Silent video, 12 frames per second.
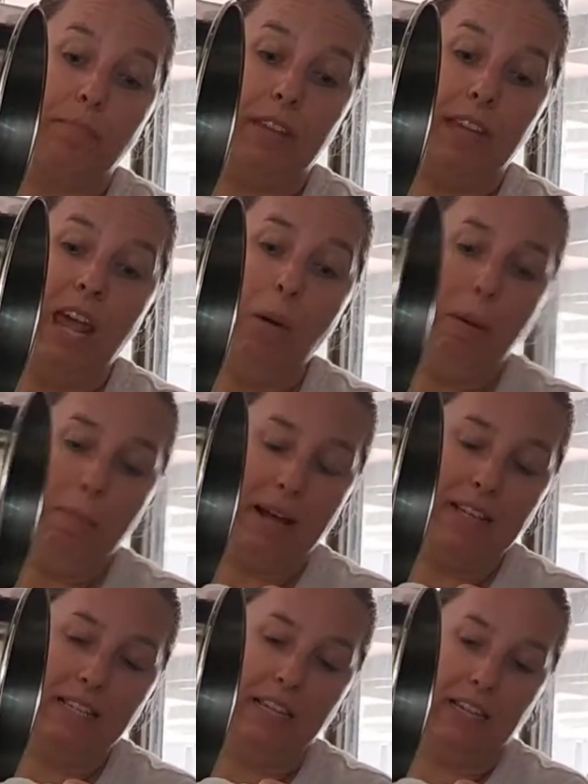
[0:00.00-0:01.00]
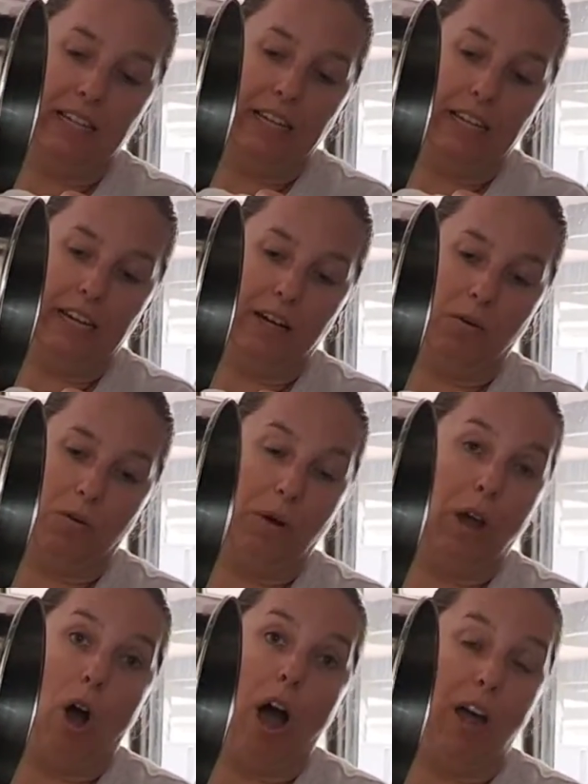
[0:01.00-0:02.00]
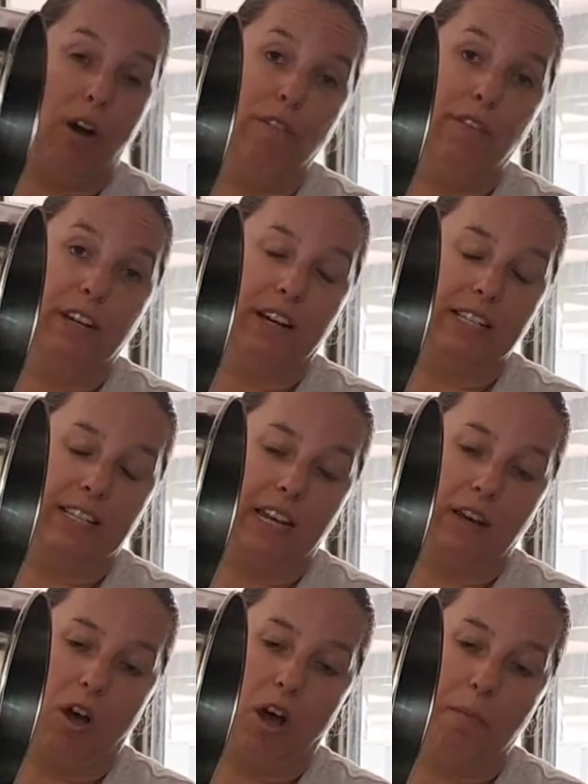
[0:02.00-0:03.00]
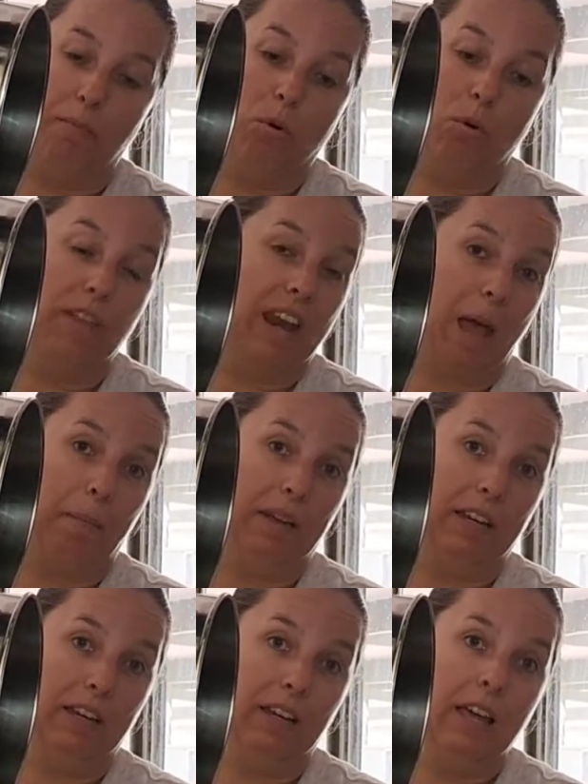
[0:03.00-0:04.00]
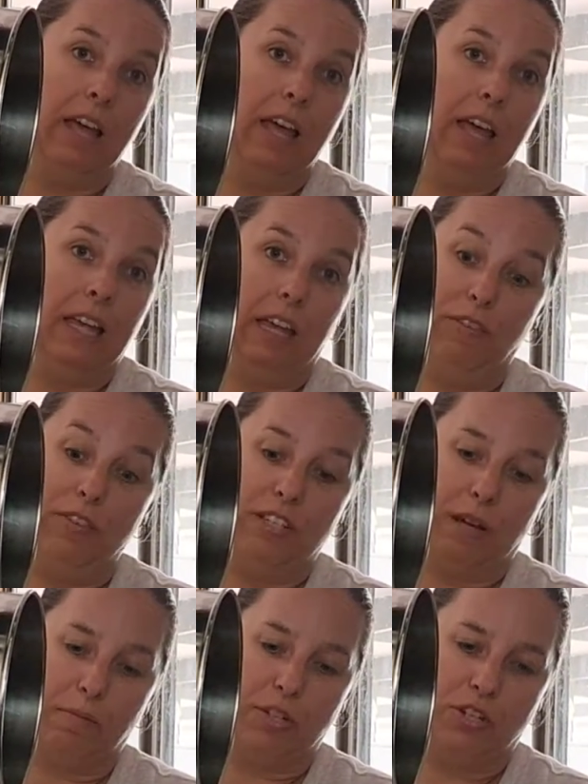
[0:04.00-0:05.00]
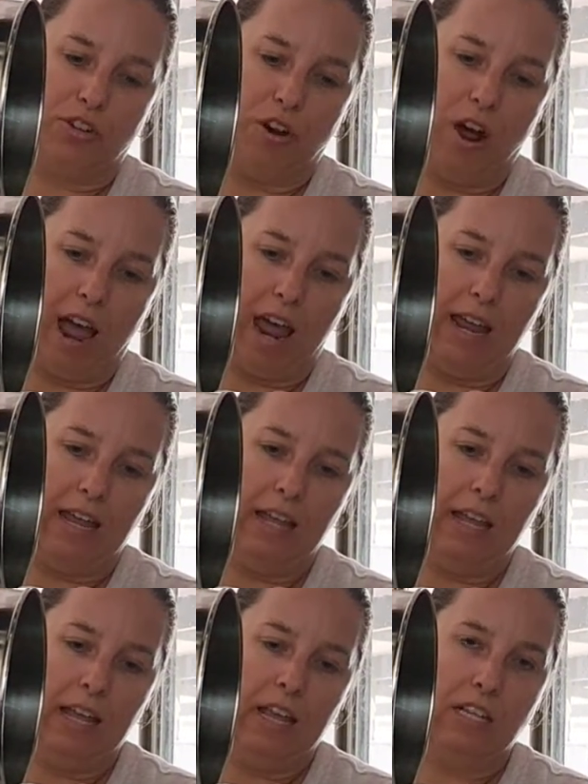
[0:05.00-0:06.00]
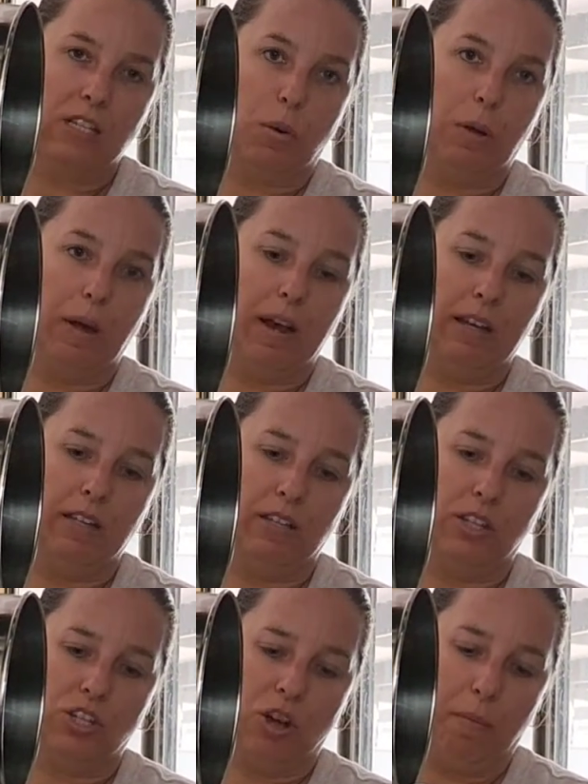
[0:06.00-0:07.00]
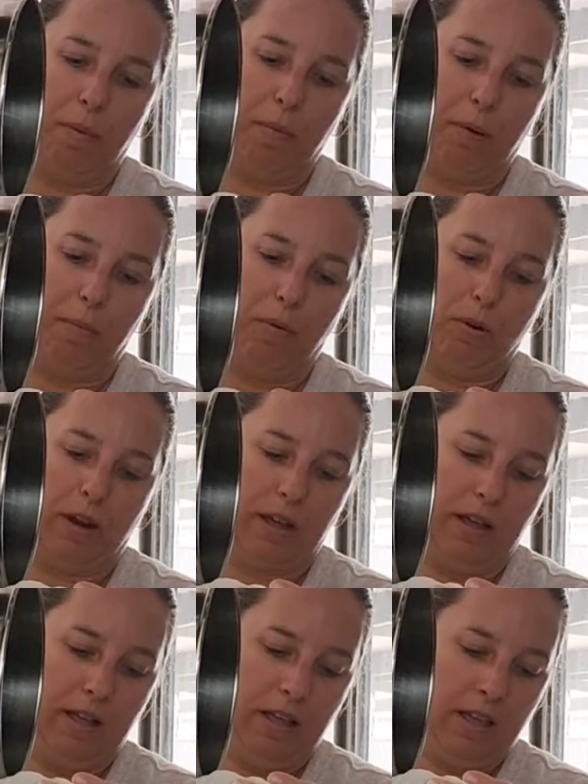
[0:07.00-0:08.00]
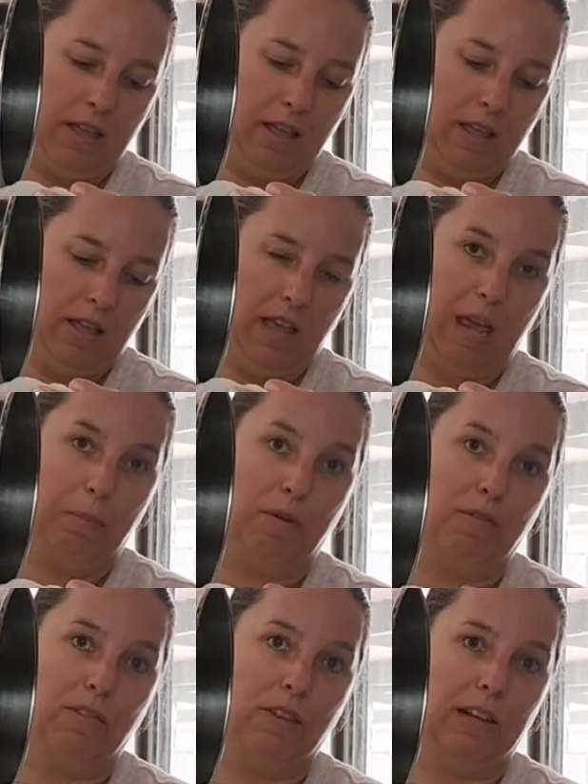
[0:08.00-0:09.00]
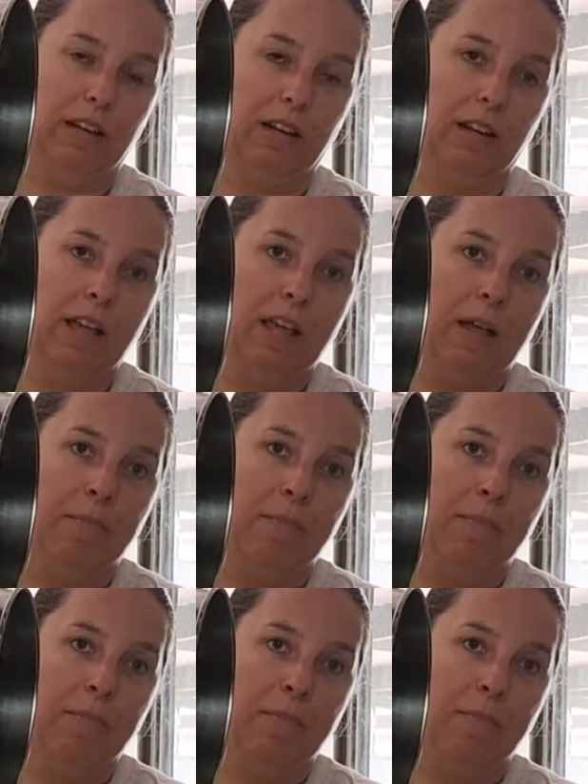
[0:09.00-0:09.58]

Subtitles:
yeah, I said, I'm more than happy to give you some to try. So we went to the shop and we bought a heap of the little